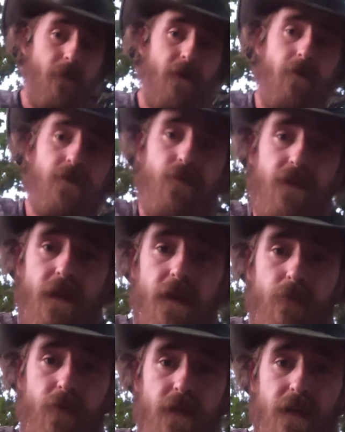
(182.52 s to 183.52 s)
it goes with
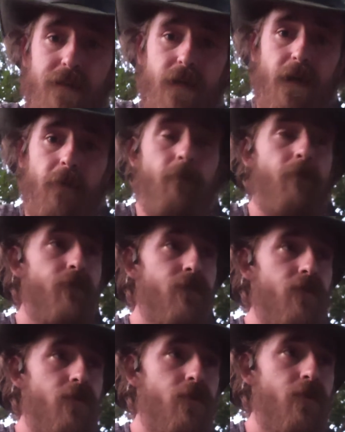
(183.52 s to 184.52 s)
anything.
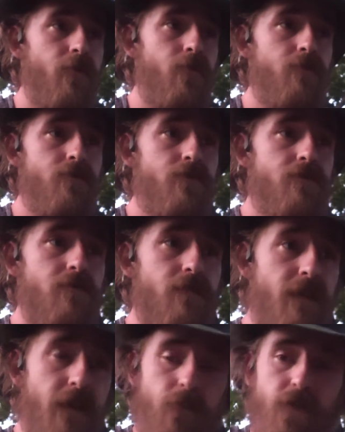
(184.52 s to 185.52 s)

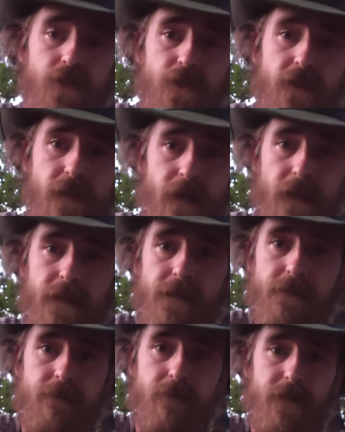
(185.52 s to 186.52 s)
Get what you can get.
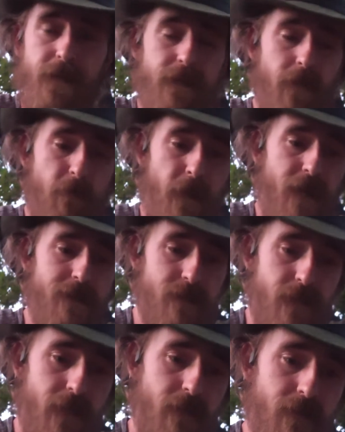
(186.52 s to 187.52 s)
Get the
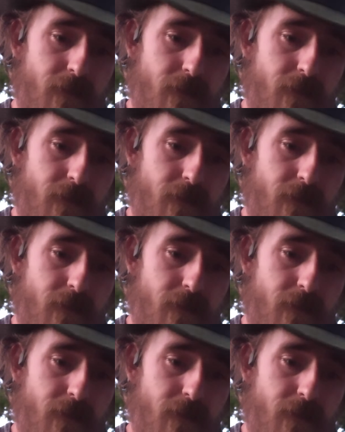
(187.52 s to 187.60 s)
best that